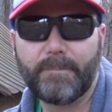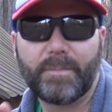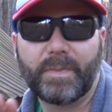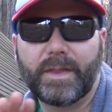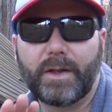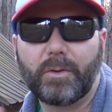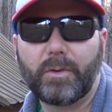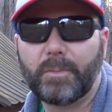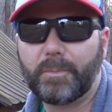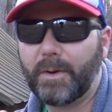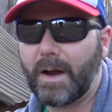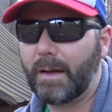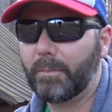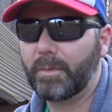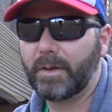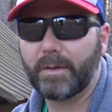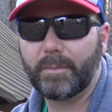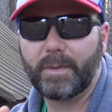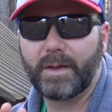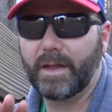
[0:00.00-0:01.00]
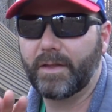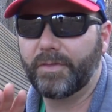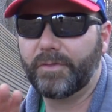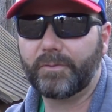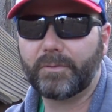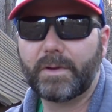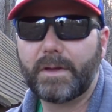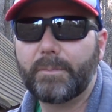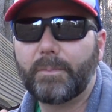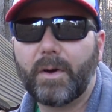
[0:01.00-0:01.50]
There will probably be a
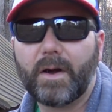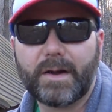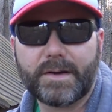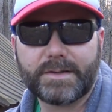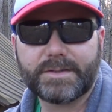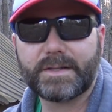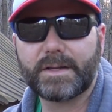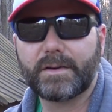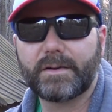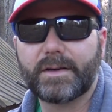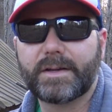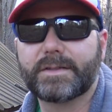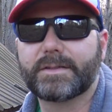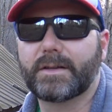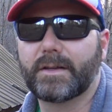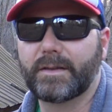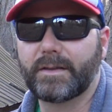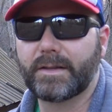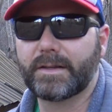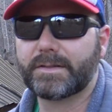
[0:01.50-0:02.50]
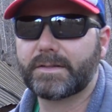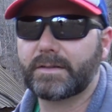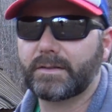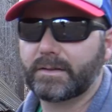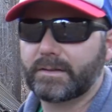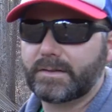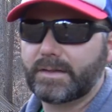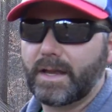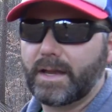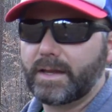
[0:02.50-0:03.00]
three-part series on this,
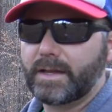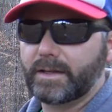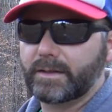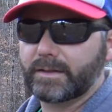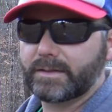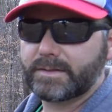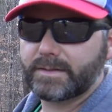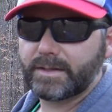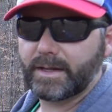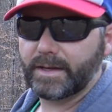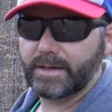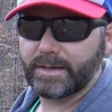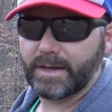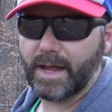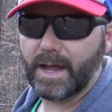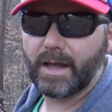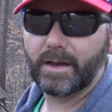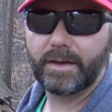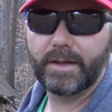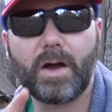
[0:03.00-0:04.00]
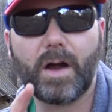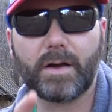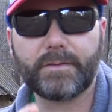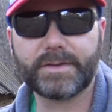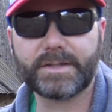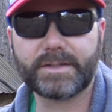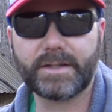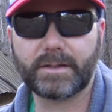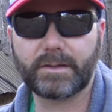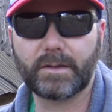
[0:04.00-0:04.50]
on taking this thing down,
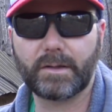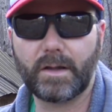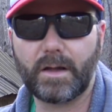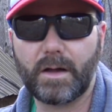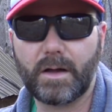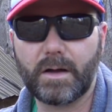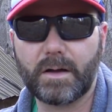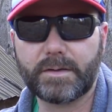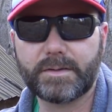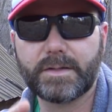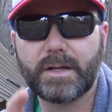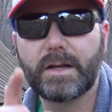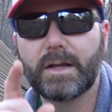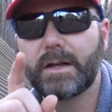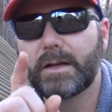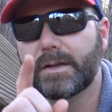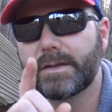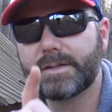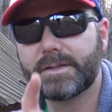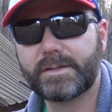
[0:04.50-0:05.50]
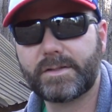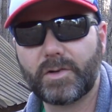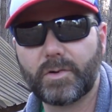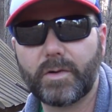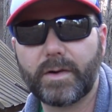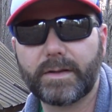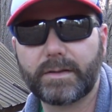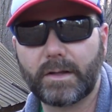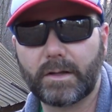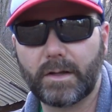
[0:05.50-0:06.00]
harvesting the logs,
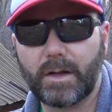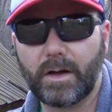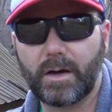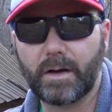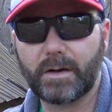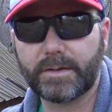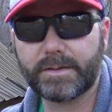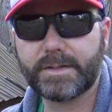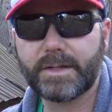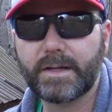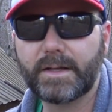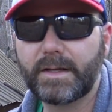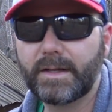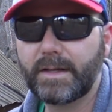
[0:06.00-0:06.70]
storing the logs,